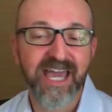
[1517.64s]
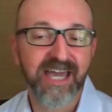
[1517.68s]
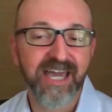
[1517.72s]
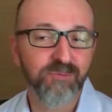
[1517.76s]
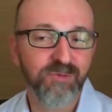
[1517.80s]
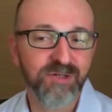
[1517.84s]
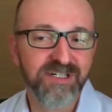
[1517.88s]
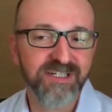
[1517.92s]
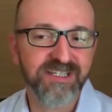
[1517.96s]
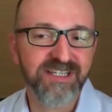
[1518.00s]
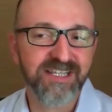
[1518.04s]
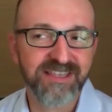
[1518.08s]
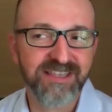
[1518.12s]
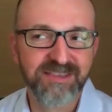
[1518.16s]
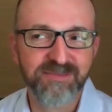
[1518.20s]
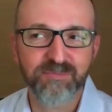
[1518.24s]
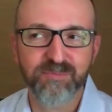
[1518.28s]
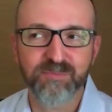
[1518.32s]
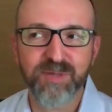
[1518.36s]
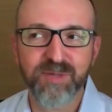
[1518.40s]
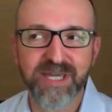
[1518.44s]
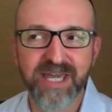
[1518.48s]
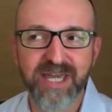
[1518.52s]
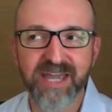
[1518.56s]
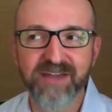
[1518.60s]
And one of the
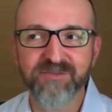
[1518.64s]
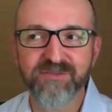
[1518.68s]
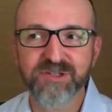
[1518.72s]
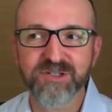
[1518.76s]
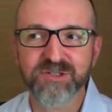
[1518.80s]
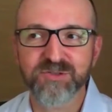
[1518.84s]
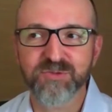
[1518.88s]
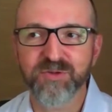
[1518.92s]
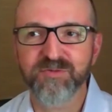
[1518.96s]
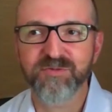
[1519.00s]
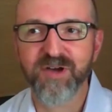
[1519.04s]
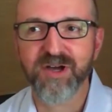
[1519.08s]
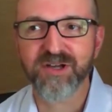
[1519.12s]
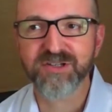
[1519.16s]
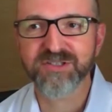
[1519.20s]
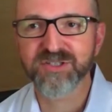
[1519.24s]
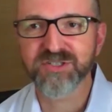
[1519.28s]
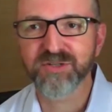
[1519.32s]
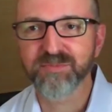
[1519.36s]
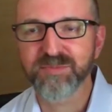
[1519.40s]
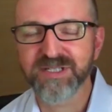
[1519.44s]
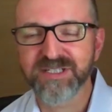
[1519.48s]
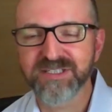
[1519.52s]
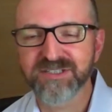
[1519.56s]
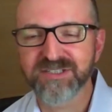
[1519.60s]
behaviors we've also
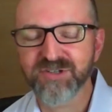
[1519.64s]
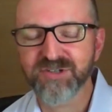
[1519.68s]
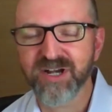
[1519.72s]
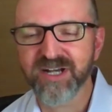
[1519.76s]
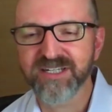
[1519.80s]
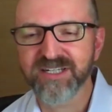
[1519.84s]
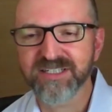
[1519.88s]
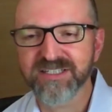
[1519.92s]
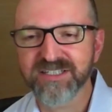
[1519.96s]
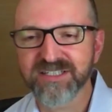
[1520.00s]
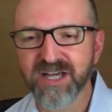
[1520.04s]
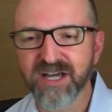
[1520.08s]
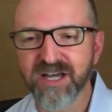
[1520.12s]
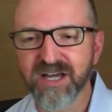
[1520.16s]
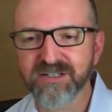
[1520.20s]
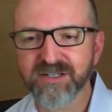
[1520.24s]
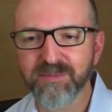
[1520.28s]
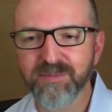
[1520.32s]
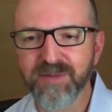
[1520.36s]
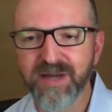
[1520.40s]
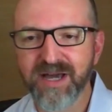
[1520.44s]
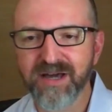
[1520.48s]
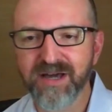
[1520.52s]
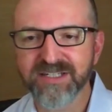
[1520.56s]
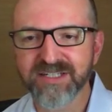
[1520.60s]
been trying to talk
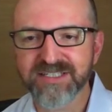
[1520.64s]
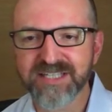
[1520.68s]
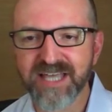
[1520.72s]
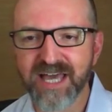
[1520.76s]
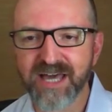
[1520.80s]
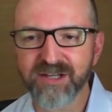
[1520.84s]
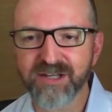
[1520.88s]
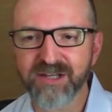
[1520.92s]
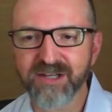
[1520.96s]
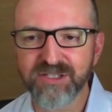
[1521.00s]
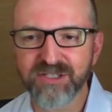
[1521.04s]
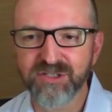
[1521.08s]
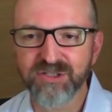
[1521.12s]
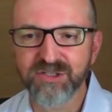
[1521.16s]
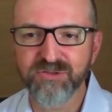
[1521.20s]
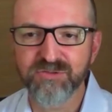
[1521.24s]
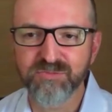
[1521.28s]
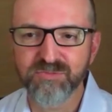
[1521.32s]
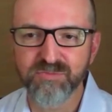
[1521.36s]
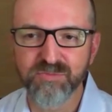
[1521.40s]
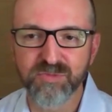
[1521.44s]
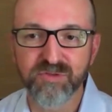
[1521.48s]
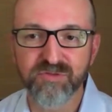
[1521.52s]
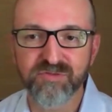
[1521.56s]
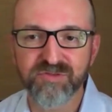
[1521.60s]
about is how can you
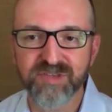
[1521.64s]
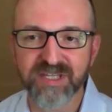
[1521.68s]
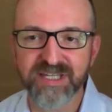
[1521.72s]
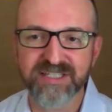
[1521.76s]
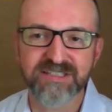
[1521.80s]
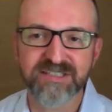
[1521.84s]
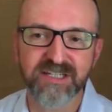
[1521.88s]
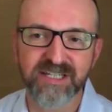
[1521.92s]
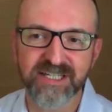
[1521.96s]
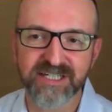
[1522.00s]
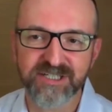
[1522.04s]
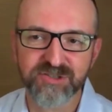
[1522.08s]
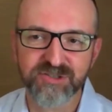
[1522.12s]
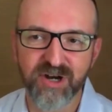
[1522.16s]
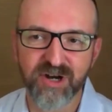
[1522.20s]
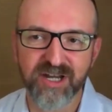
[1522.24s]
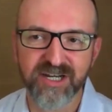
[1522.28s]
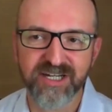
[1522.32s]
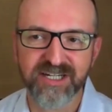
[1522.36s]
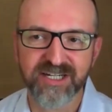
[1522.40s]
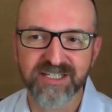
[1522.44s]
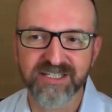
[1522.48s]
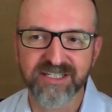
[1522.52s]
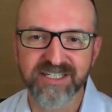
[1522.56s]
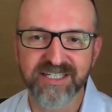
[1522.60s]
move things
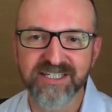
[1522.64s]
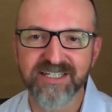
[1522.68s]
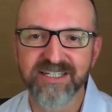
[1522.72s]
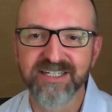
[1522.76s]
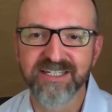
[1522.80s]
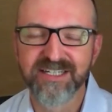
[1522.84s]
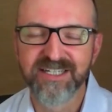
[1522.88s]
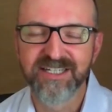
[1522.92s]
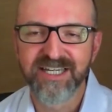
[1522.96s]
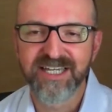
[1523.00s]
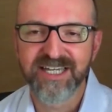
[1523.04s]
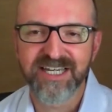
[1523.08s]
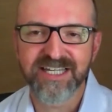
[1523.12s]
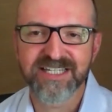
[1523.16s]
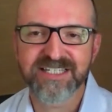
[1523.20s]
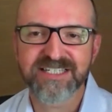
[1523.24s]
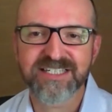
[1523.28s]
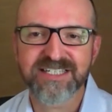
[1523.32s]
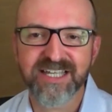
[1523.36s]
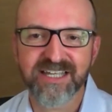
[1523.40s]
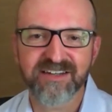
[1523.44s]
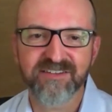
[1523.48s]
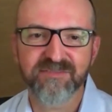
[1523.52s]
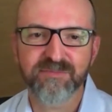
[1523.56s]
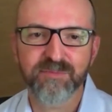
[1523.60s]
electronically
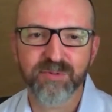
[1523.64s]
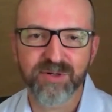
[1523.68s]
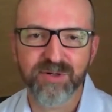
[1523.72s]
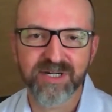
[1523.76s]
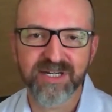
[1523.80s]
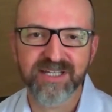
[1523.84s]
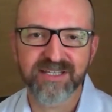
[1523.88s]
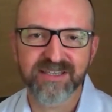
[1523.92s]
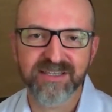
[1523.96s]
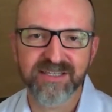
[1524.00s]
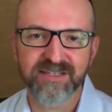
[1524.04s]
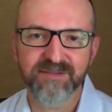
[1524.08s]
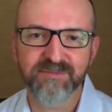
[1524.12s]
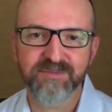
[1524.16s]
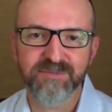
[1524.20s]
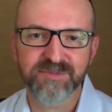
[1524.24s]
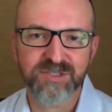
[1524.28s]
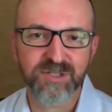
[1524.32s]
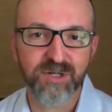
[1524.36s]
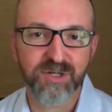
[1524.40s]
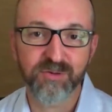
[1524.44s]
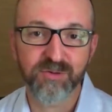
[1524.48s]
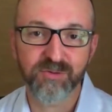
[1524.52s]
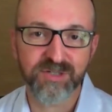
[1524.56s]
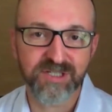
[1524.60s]
instead of printing them?
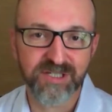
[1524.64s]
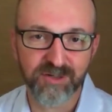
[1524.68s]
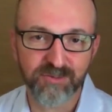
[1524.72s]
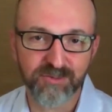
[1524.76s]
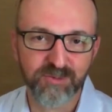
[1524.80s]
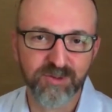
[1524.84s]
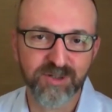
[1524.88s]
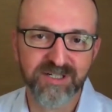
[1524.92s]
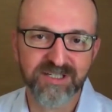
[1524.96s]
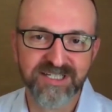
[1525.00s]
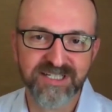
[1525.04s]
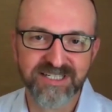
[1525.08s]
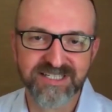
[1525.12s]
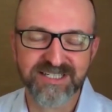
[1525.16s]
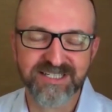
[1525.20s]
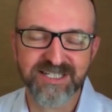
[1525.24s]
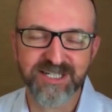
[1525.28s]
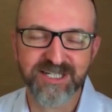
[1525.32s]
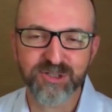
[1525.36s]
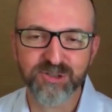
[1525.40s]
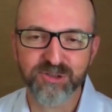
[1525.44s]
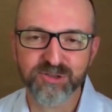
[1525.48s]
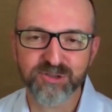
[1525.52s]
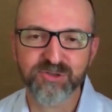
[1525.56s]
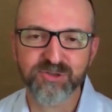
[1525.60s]
So, we're in this
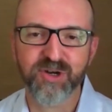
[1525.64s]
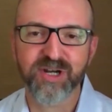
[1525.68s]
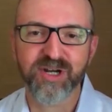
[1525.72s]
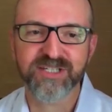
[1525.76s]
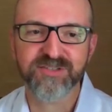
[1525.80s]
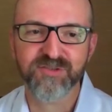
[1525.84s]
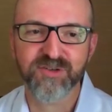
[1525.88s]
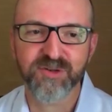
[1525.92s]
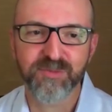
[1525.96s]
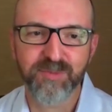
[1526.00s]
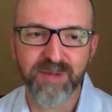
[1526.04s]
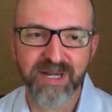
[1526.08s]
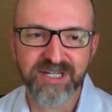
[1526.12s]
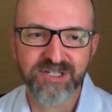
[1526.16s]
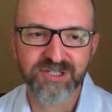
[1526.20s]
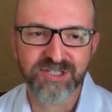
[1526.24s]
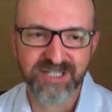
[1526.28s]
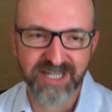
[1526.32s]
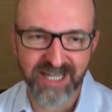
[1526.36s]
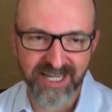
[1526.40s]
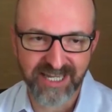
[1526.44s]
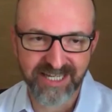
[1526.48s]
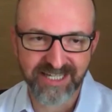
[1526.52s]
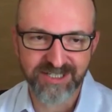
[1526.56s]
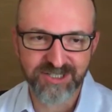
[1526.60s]
digital transformation
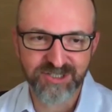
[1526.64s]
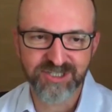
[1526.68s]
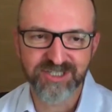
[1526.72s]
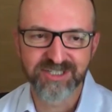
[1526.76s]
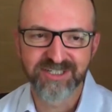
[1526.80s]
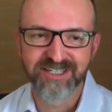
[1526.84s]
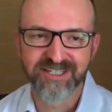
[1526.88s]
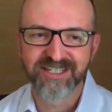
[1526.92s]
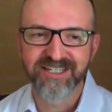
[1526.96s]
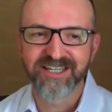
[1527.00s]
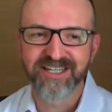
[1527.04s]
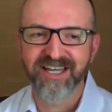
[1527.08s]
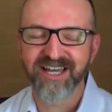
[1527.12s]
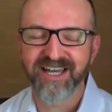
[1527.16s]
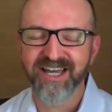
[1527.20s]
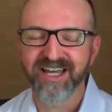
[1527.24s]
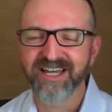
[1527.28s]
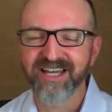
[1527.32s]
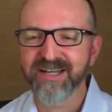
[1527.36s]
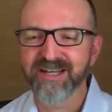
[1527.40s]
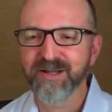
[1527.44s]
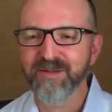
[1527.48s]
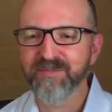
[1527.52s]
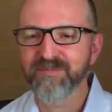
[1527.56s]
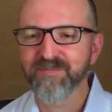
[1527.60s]
age.
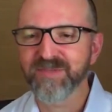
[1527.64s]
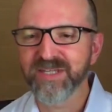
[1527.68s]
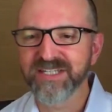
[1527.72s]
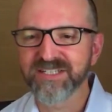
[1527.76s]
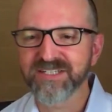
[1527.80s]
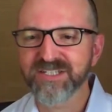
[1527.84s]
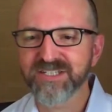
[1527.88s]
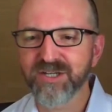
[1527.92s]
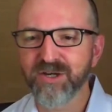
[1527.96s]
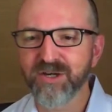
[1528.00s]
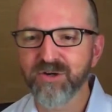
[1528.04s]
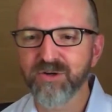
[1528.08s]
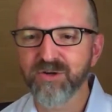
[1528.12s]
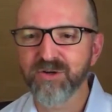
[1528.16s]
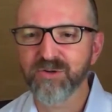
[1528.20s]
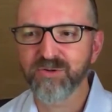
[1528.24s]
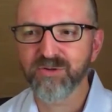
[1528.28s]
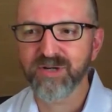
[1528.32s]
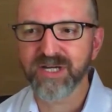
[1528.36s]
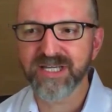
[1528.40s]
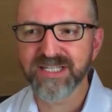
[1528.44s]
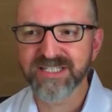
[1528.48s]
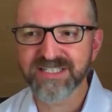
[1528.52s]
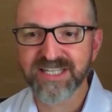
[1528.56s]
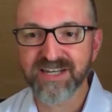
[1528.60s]
And so
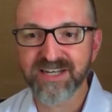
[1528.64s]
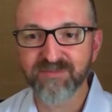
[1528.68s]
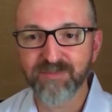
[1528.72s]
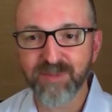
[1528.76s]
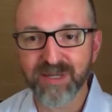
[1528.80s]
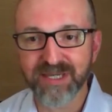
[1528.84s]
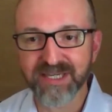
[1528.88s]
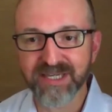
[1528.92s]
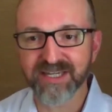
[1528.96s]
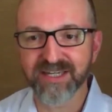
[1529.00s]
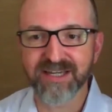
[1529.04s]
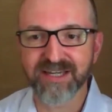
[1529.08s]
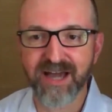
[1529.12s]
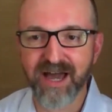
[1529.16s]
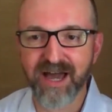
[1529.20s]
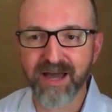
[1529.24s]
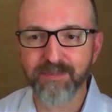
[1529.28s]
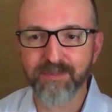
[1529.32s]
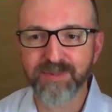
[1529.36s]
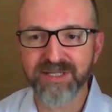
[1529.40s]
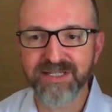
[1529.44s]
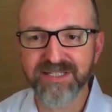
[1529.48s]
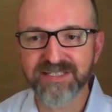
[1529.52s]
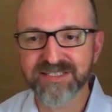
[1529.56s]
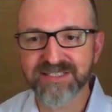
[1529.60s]
instead of making
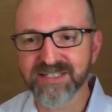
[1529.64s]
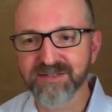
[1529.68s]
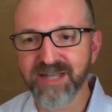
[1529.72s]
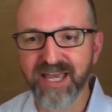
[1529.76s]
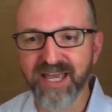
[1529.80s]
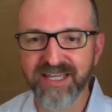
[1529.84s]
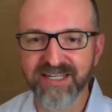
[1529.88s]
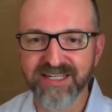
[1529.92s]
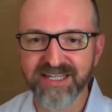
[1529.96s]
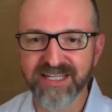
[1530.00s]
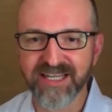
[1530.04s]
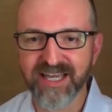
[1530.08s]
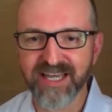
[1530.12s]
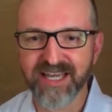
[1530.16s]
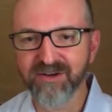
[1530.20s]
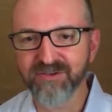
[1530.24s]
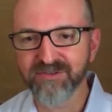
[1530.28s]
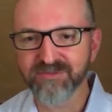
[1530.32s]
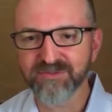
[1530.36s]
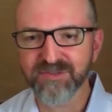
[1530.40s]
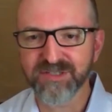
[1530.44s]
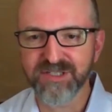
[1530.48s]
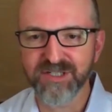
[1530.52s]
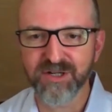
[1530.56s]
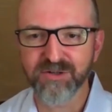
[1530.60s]
copies and handing
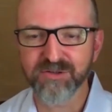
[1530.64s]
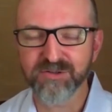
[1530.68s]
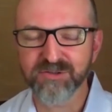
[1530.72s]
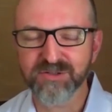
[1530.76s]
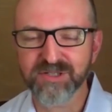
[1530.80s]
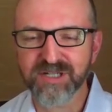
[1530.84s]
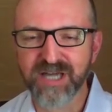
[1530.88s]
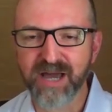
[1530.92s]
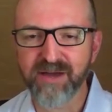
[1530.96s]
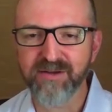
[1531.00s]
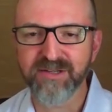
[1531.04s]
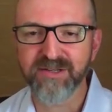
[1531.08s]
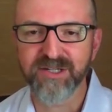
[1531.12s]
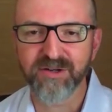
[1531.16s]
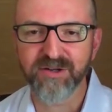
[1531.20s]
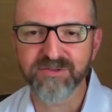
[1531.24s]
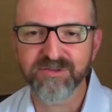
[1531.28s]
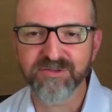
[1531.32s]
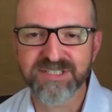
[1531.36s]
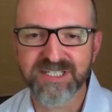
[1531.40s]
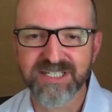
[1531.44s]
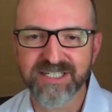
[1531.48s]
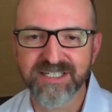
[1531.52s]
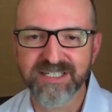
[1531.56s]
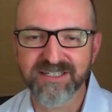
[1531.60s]
out,
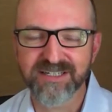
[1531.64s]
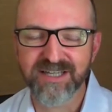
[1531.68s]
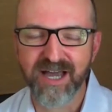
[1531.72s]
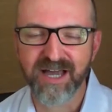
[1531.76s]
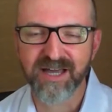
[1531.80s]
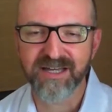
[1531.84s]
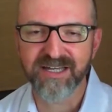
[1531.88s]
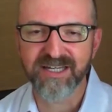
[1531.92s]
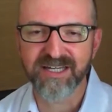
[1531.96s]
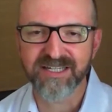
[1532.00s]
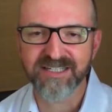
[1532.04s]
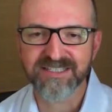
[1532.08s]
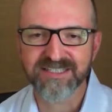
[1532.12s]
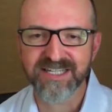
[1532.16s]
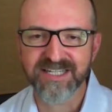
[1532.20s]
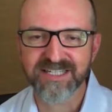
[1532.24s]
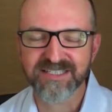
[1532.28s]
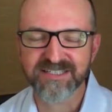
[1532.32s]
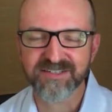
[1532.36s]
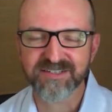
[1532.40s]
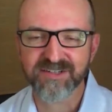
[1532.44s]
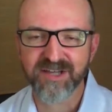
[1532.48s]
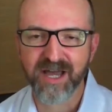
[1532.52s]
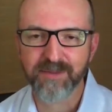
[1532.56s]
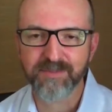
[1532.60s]
10
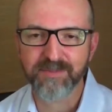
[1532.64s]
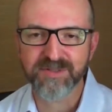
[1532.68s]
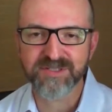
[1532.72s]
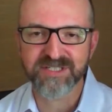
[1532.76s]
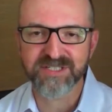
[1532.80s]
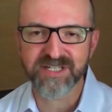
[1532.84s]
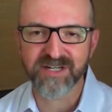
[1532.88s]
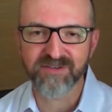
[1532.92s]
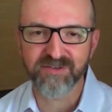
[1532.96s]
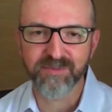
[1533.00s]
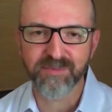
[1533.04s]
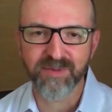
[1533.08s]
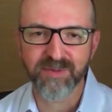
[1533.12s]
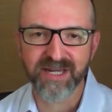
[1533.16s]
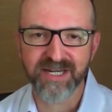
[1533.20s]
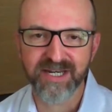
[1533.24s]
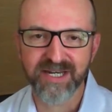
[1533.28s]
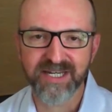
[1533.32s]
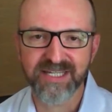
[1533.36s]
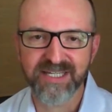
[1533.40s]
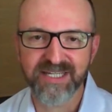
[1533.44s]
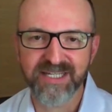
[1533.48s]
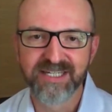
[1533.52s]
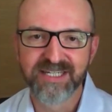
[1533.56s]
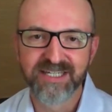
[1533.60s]
sets of copies to
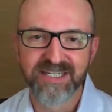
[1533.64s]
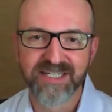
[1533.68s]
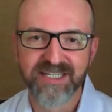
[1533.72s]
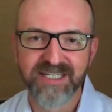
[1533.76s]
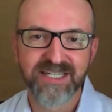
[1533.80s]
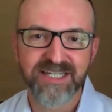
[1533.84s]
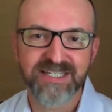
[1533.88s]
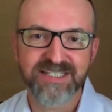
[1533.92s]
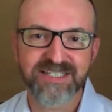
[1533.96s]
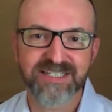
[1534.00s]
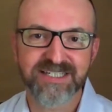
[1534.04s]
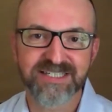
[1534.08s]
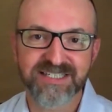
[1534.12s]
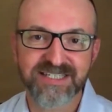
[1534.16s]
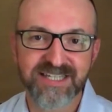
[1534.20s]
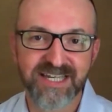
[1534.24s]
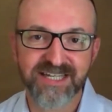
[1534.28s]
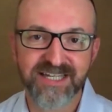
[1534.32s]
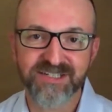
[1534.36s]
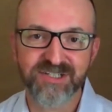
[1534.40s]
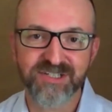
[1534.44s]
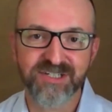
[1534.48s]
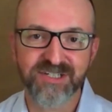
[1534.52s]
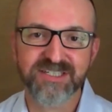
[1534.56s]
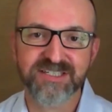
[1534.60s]
everybody, is
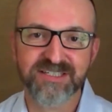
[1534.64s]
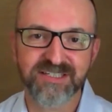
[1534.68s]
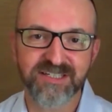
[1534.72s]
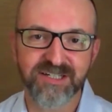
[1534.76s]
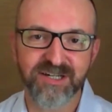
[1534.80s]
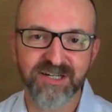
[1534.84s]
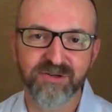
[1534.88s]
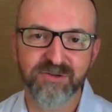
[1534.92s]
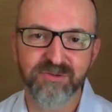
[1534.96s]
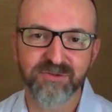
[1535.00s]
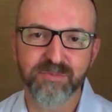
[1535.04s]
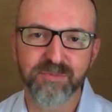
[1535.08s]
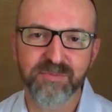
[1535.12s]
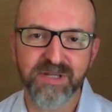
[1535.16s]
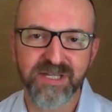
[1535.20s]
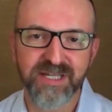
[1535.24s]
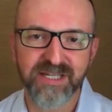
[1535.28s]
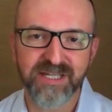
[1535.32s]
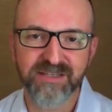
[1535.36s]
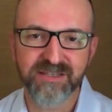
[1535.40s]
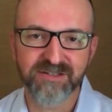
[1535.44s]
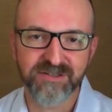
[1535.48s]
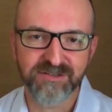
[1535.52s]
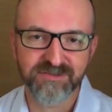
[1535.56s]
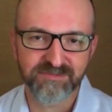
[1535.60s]
instead just,
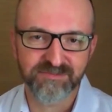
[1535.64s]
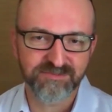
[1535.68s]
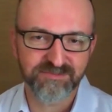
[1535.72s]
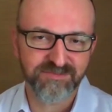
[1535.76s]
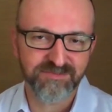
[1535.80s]
either